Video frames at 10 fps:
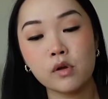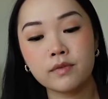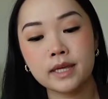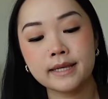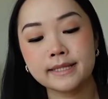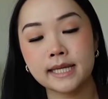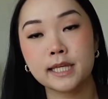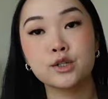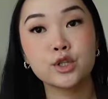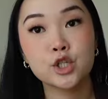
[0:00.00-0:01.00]
of these, and they
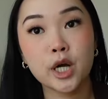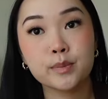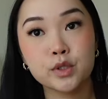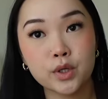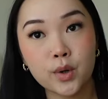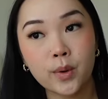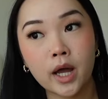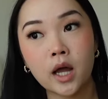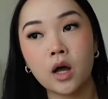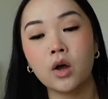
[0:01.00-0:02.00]
do the job so
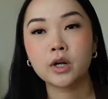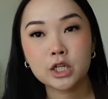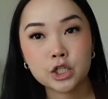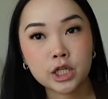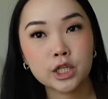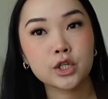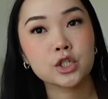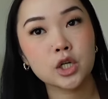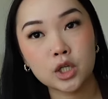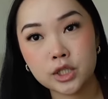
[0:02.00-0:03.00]
well. Crunchy, they're
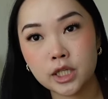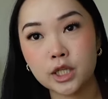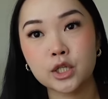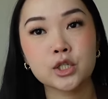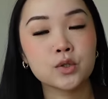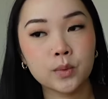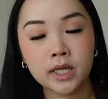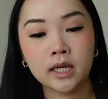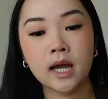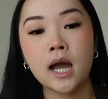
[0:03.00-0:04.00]
salty, they're
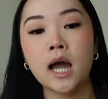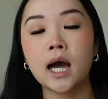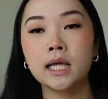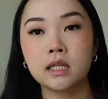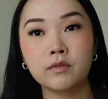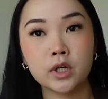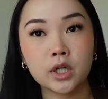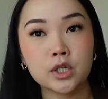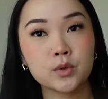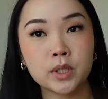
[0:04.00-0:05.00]
sweet. I love a
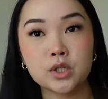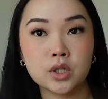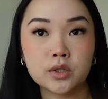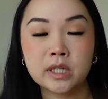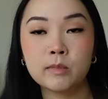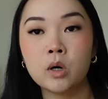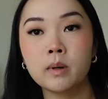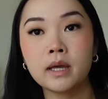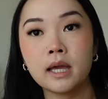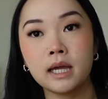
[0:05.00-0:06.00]
good sweet and salty moment,